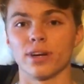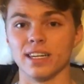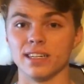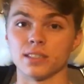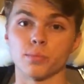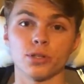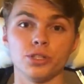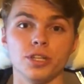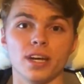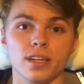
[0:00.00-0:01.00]
rating is
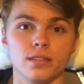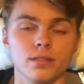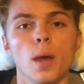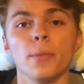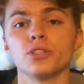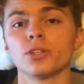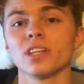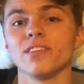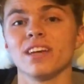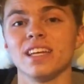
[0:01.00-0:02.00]
appreciated. Be sure to
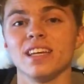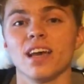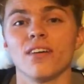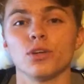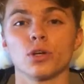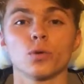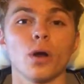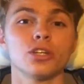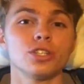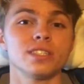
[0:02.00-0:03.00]
leave any of your
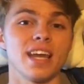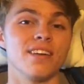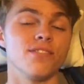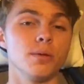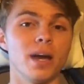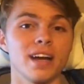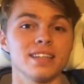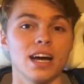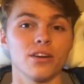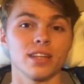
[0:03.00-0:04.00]
questions and feedback
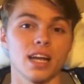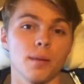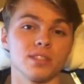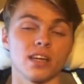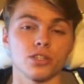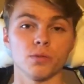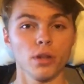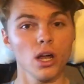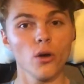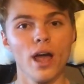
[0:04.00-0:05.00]
down in the comment section
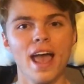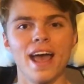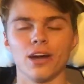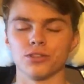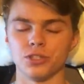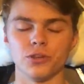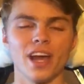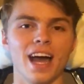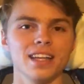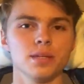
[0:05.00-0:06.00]
below, and I'll see you
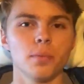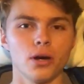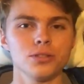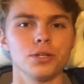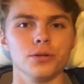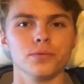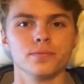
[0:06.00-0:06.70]
guys in part 2.